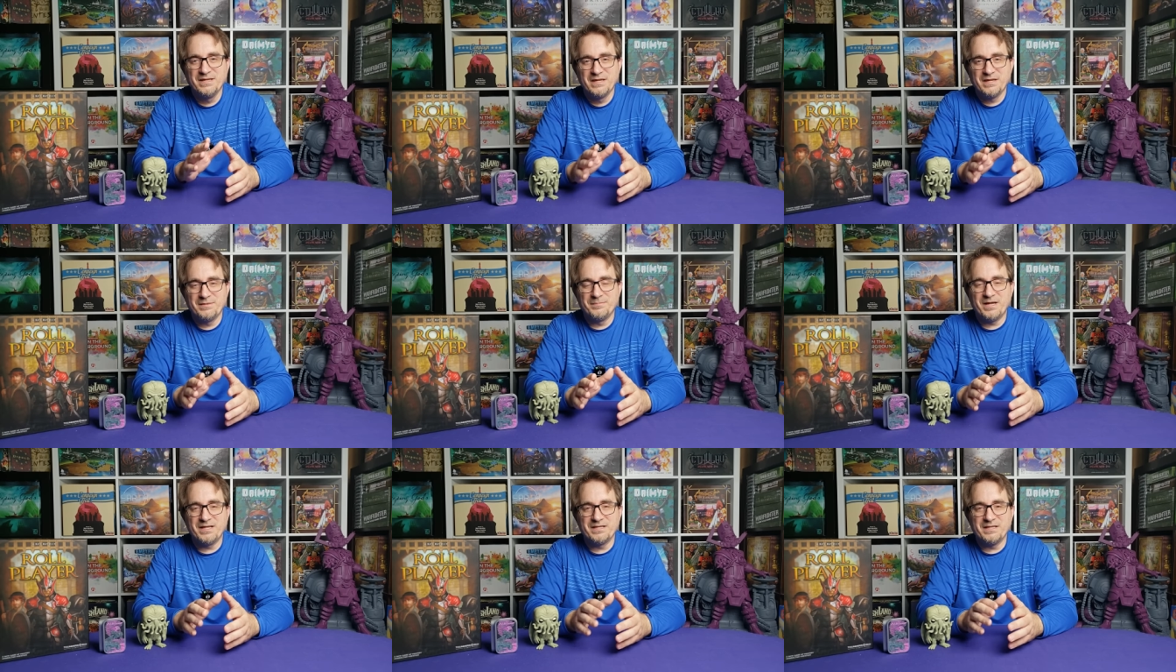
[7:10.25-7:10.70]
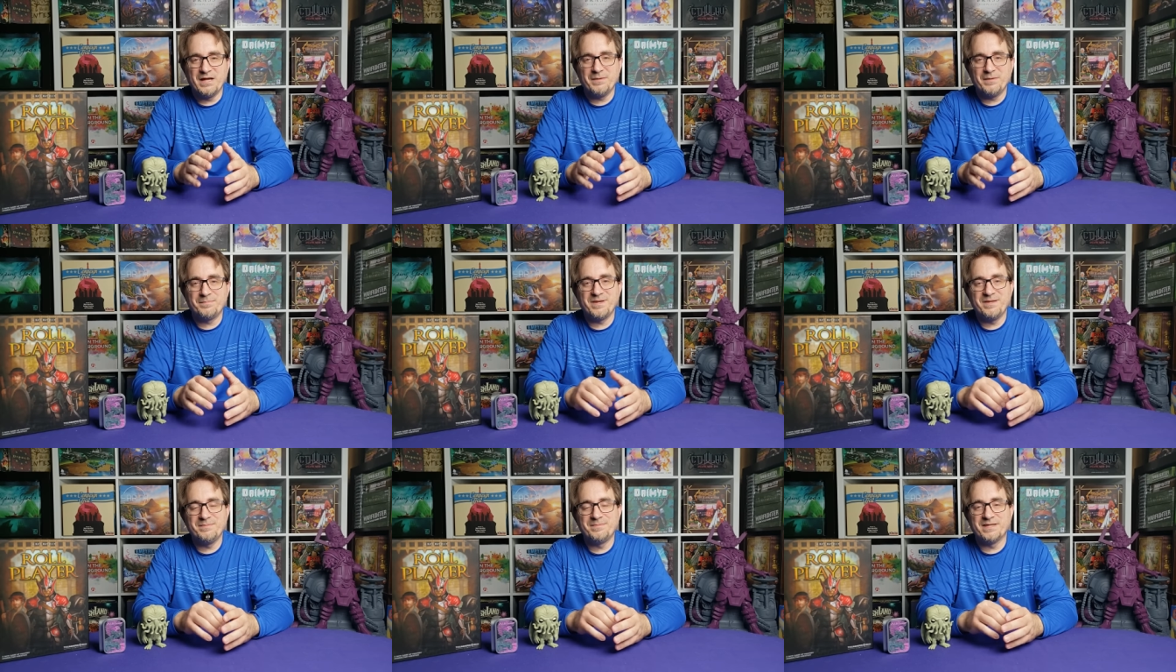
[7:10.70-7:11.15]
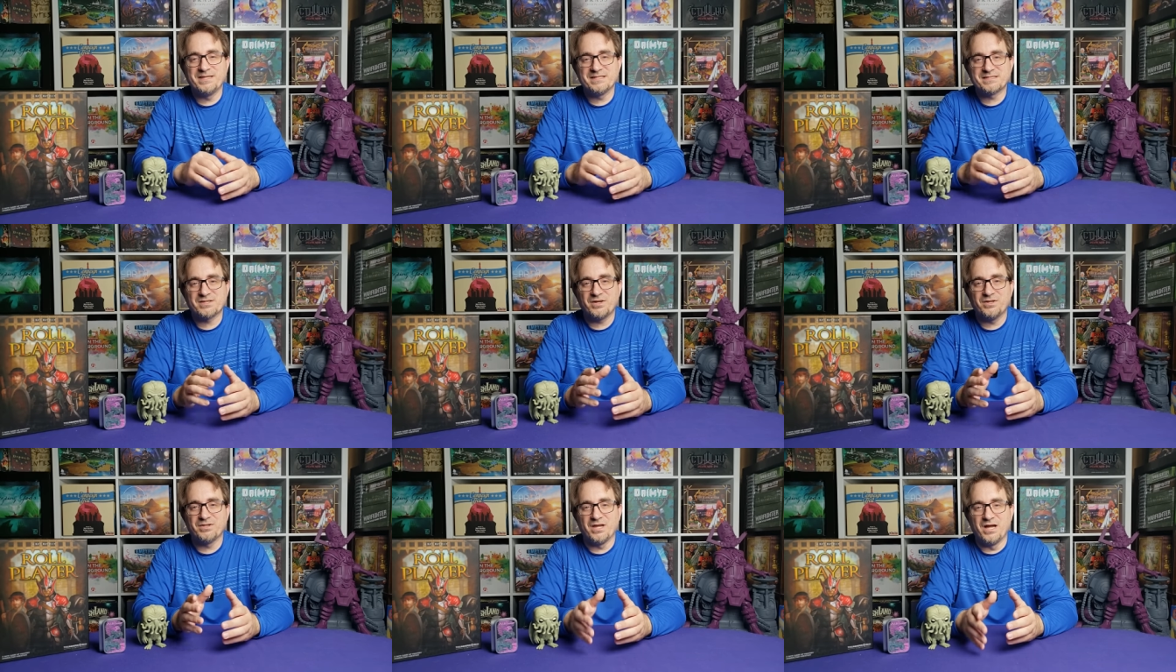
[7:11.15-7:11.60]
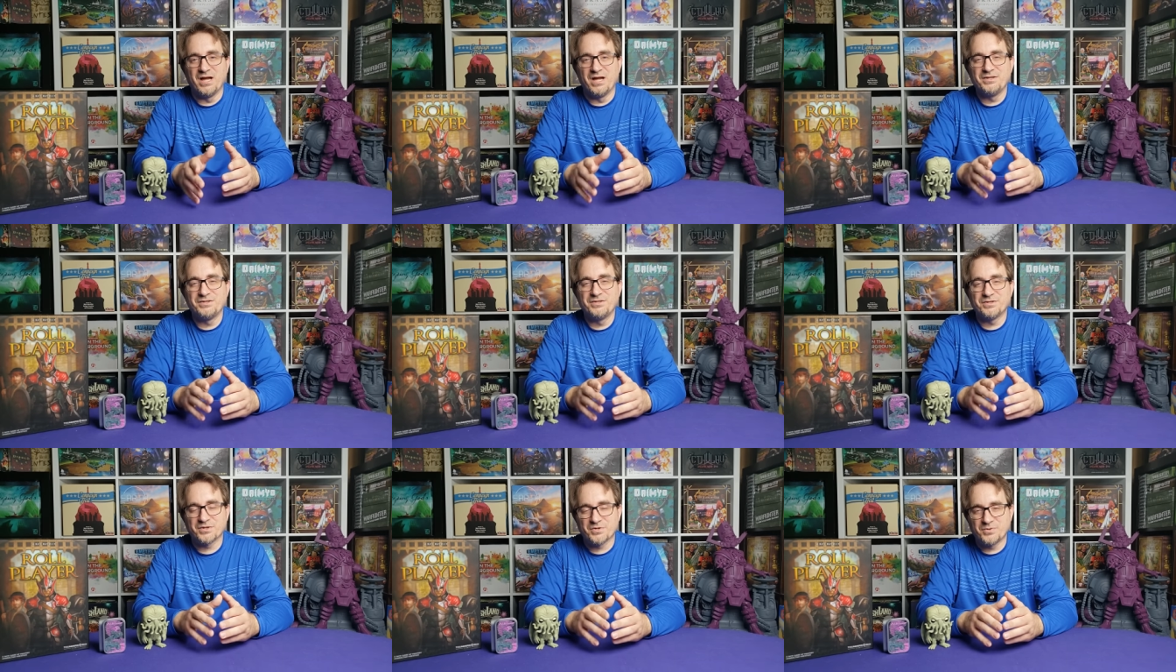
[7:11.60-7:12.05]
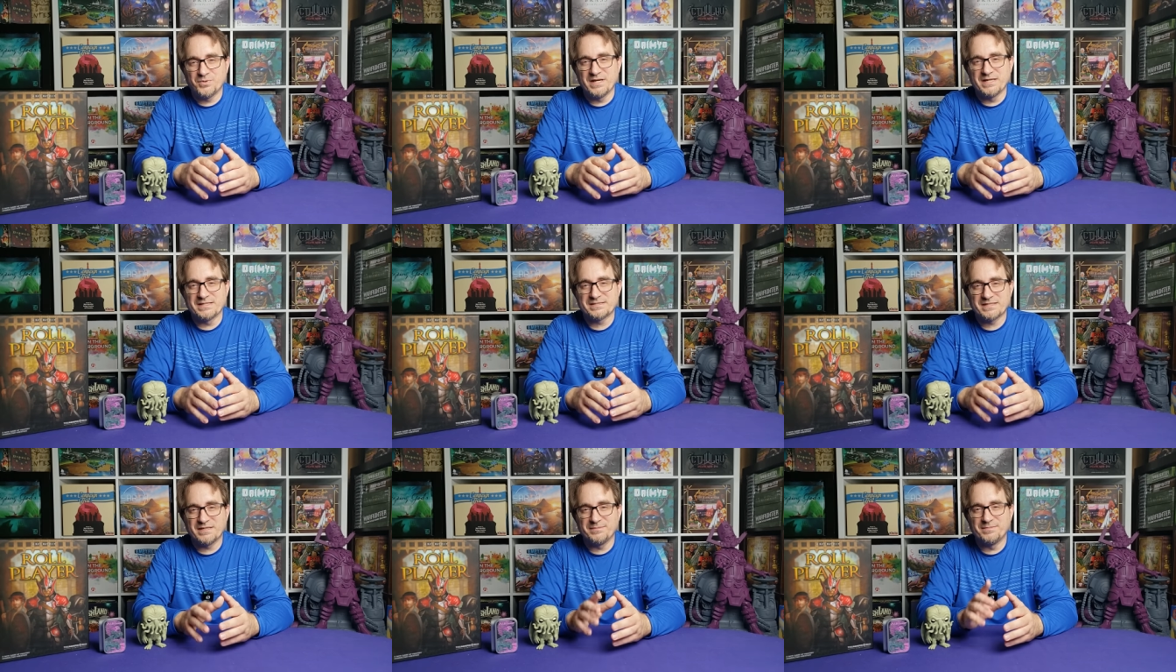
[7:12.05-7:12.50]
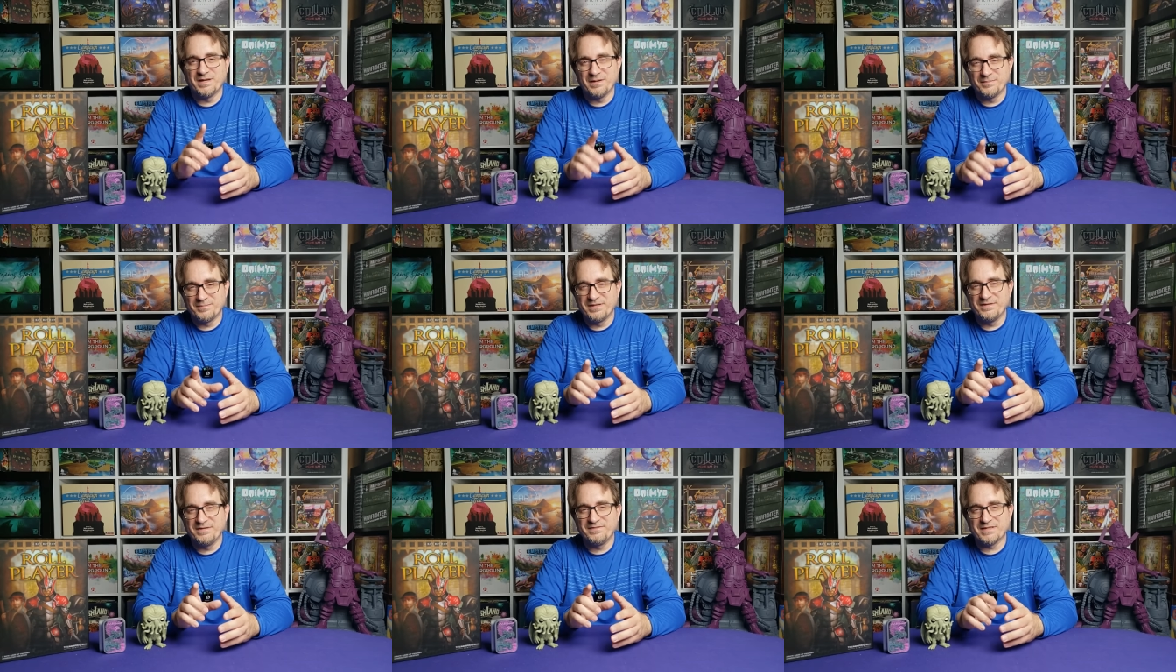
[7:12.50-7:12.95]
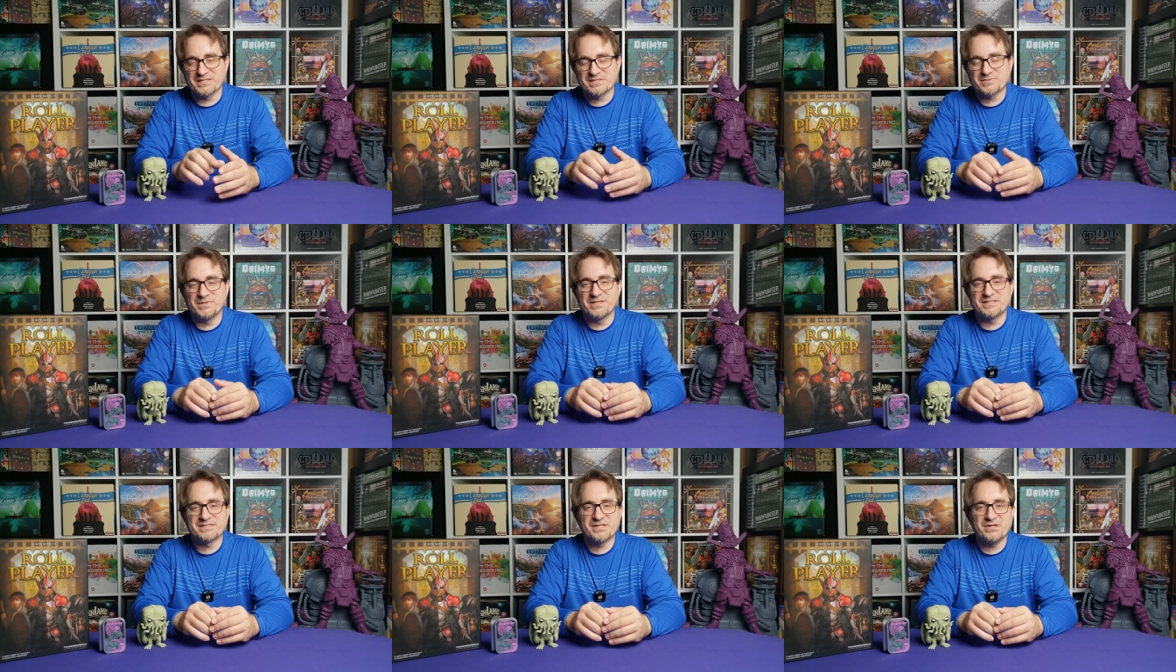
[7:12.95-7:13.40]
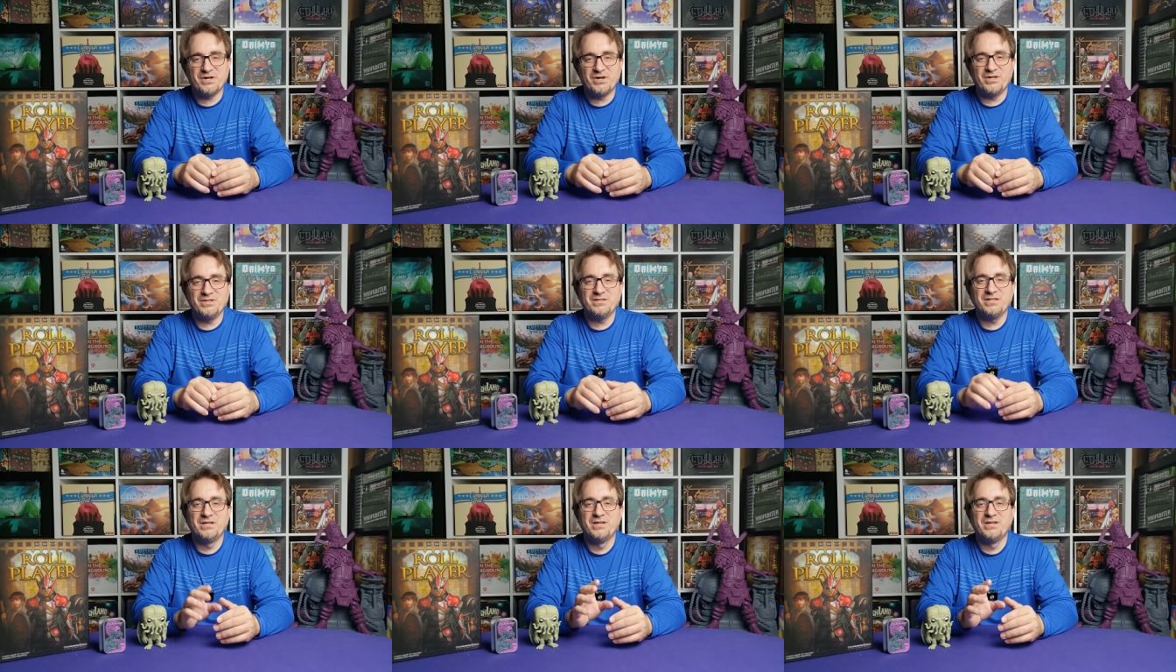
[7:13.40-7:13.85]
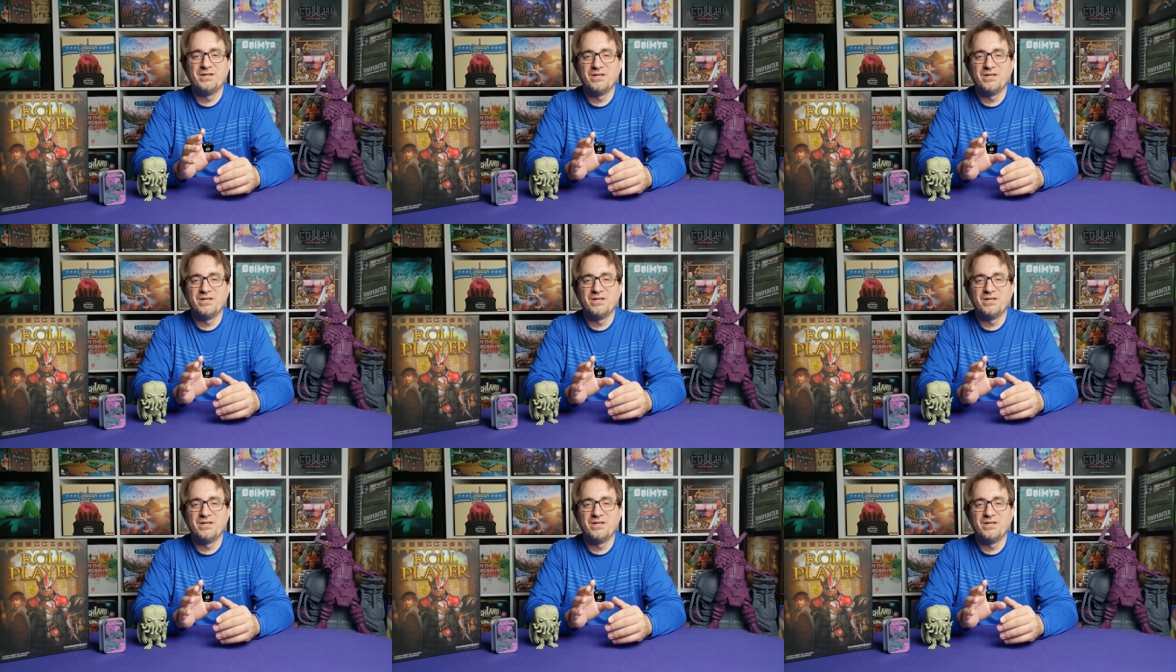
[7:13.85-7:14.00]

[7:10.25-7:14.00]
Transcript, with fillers: It might not be, but it's called Underquest. I, I believe that's what it's called.